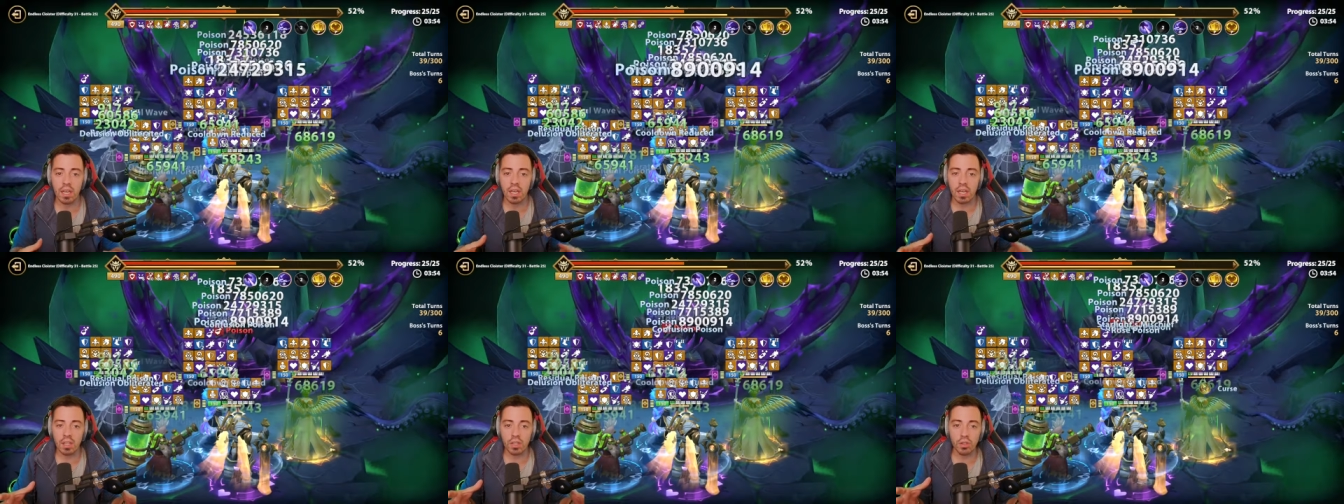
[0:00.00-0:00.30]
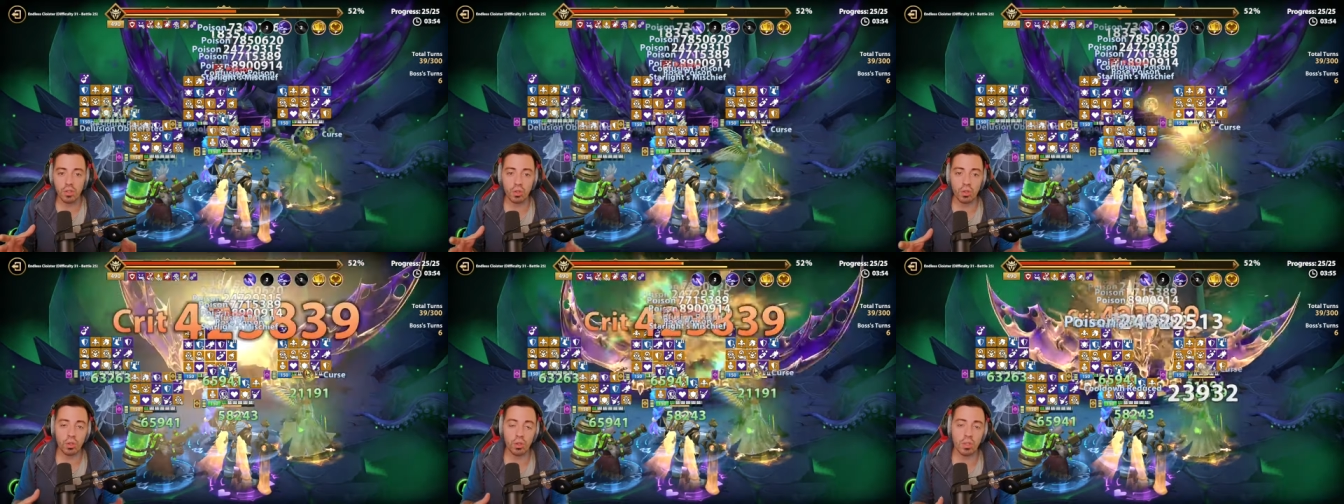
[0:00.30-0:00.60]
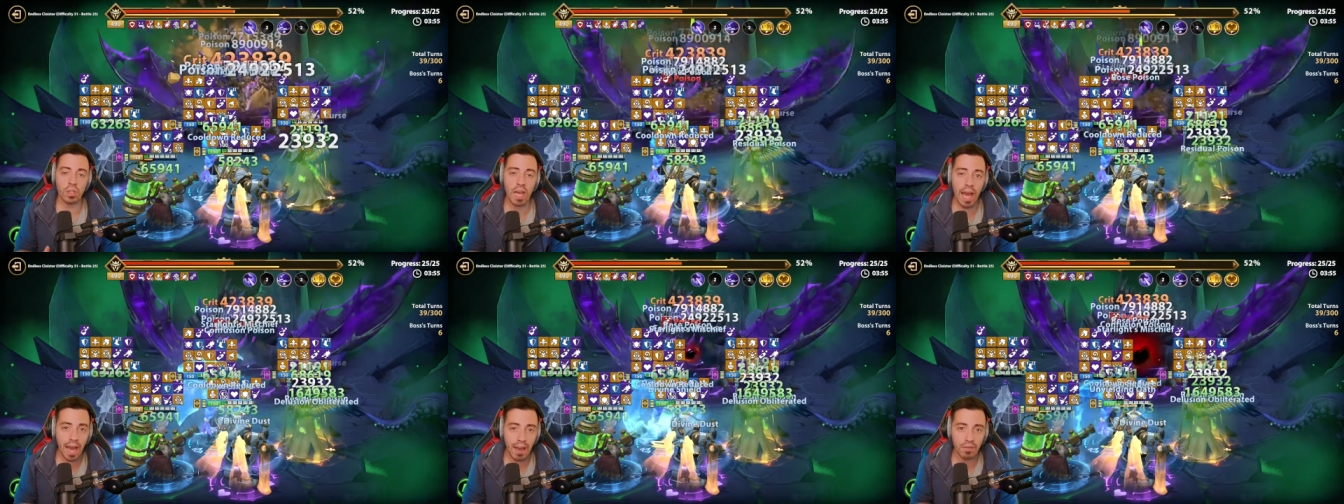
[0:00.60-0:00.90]
you
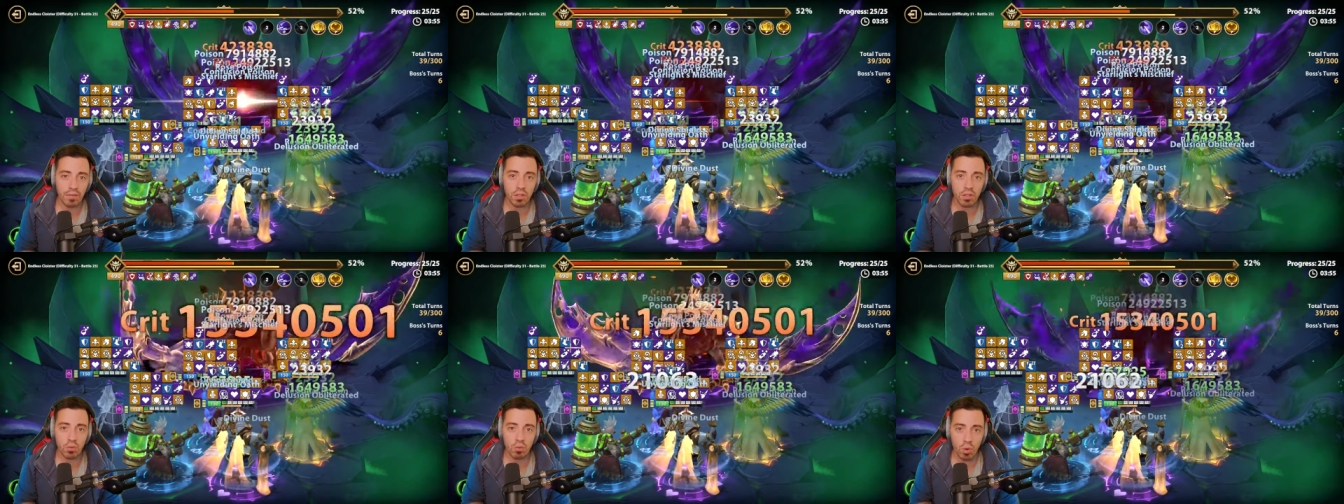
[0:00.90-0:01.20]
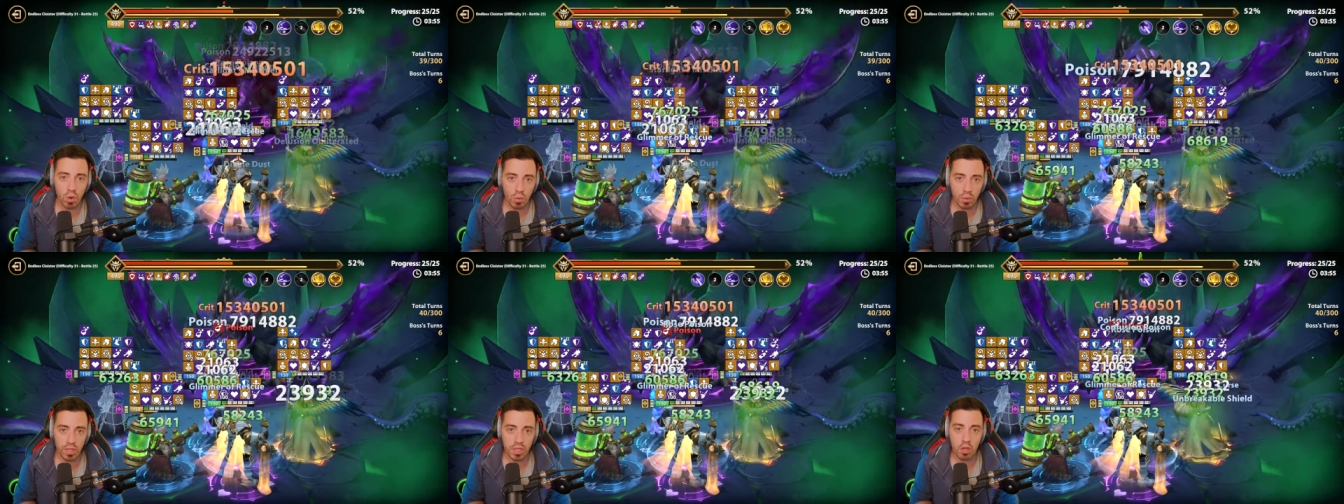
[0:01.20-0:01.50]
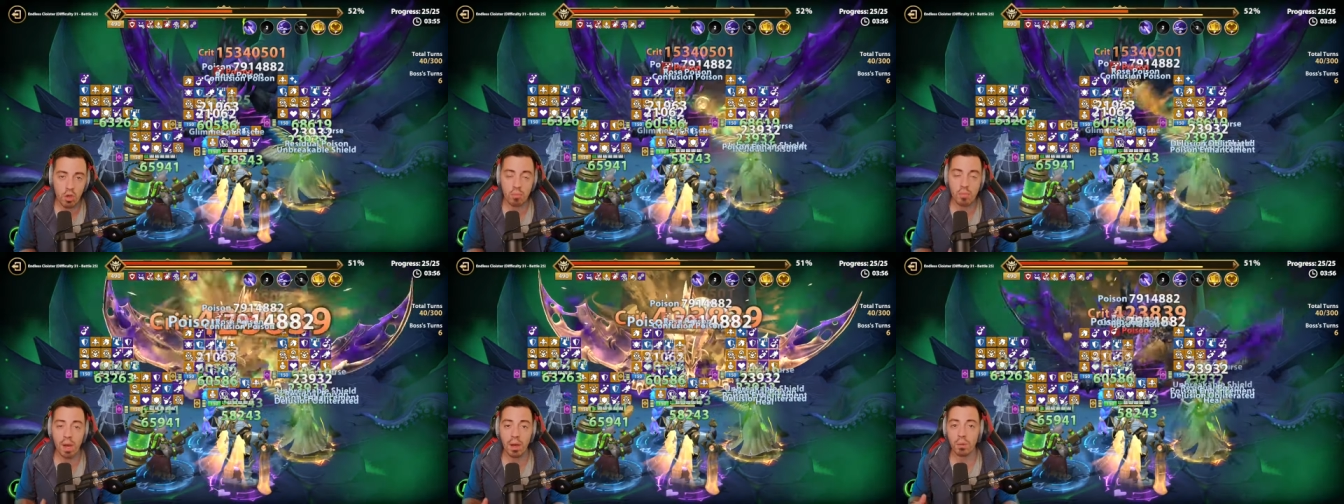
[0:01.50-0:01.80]
don't have to worry
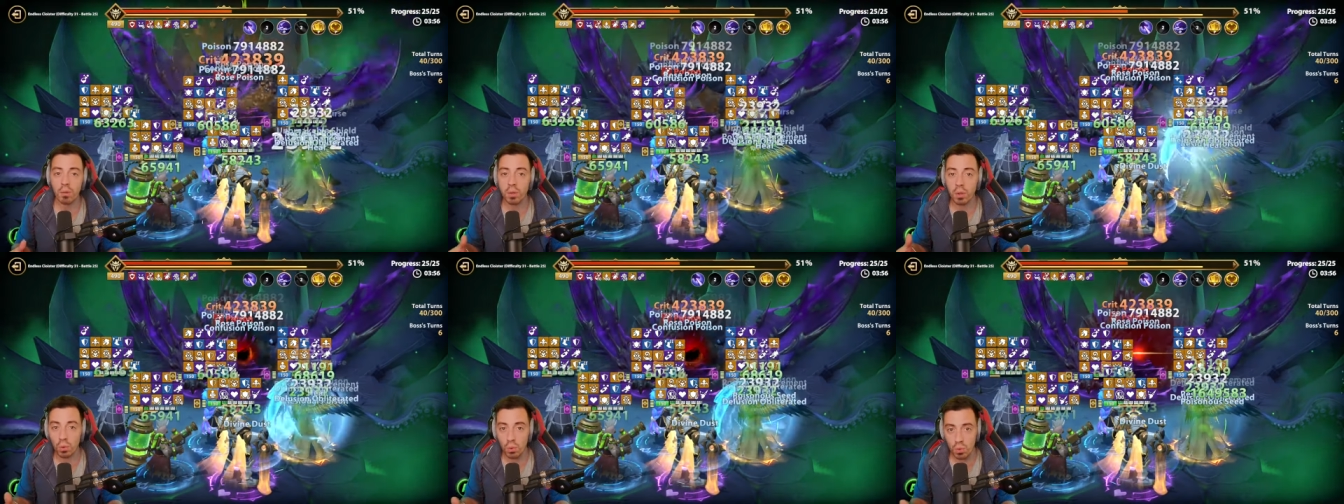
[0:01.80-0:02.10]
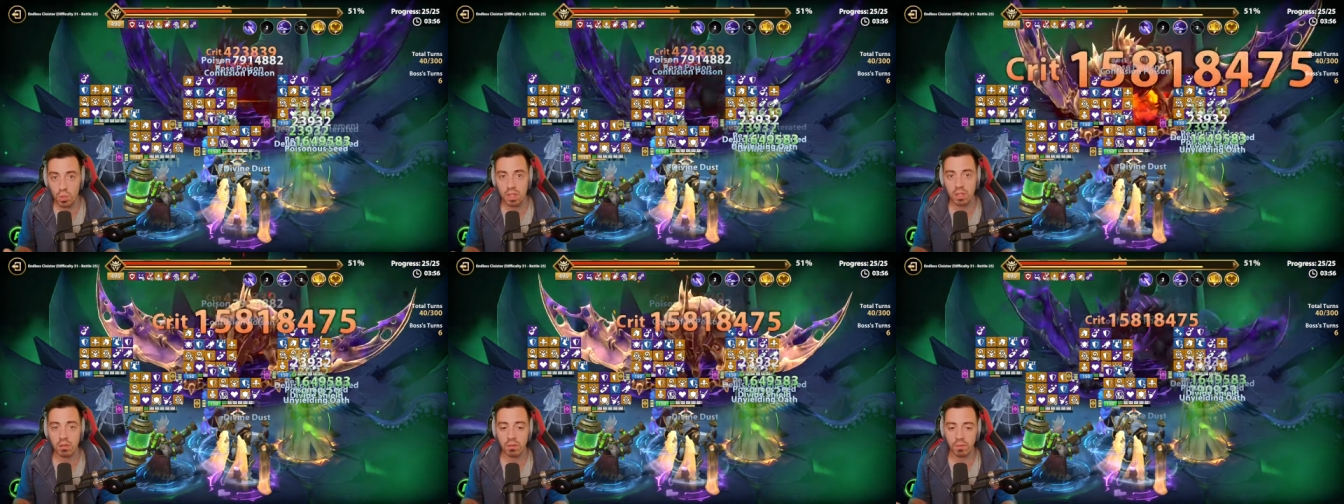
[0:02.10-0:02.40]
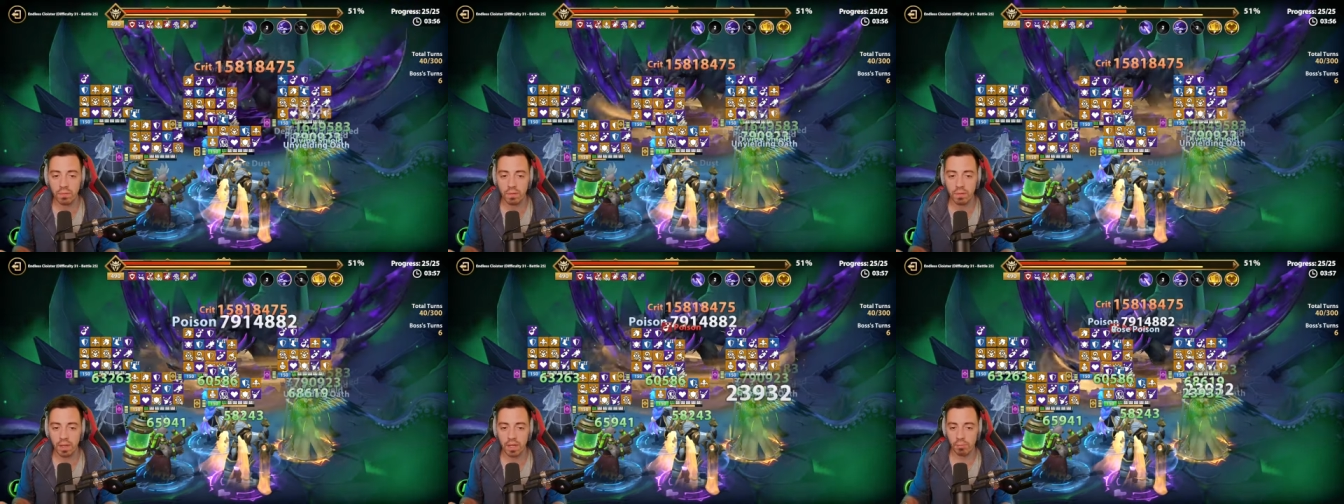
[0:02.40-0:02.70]
about losing the
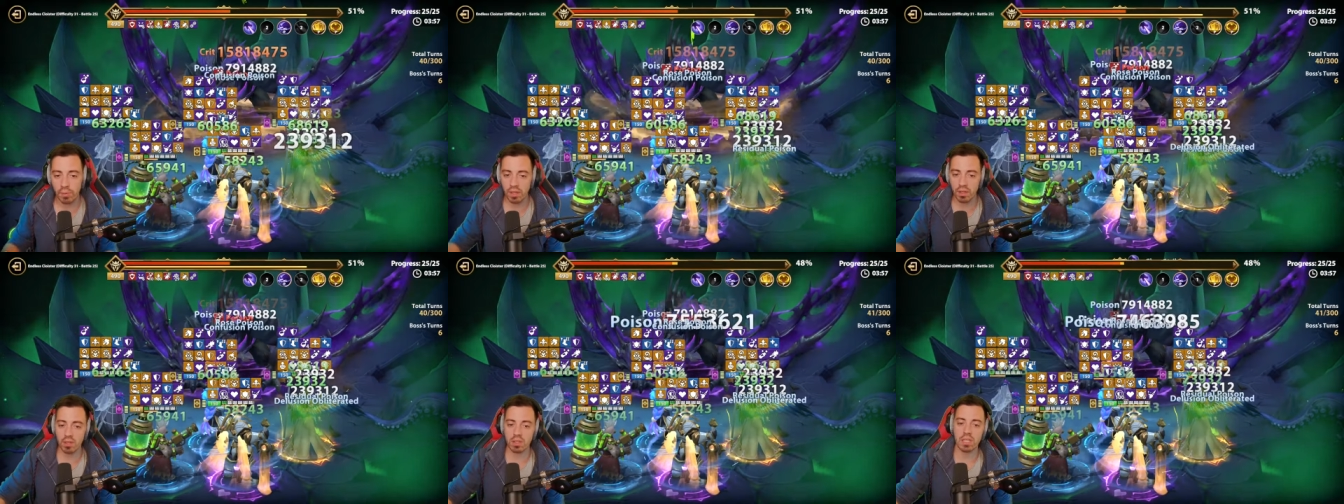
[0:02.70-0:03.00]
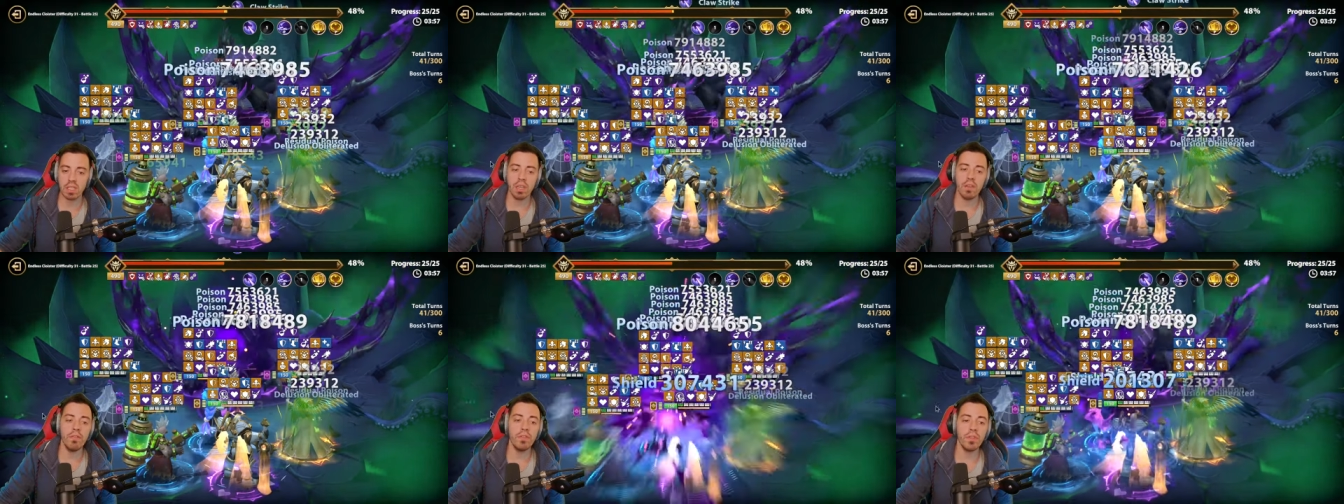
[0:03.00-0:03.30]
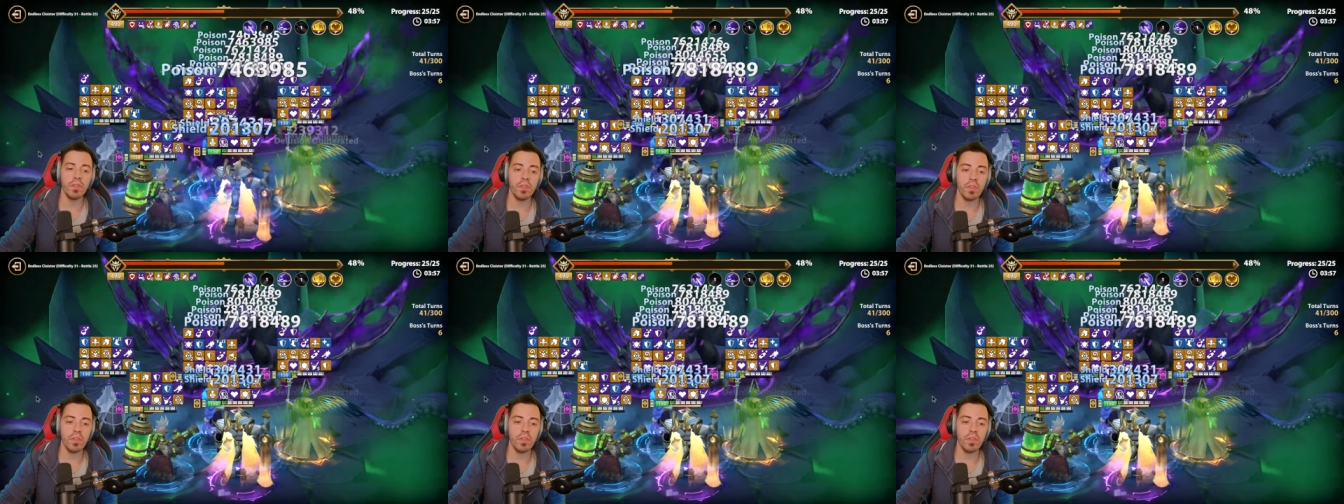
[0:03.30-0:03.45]
fight because if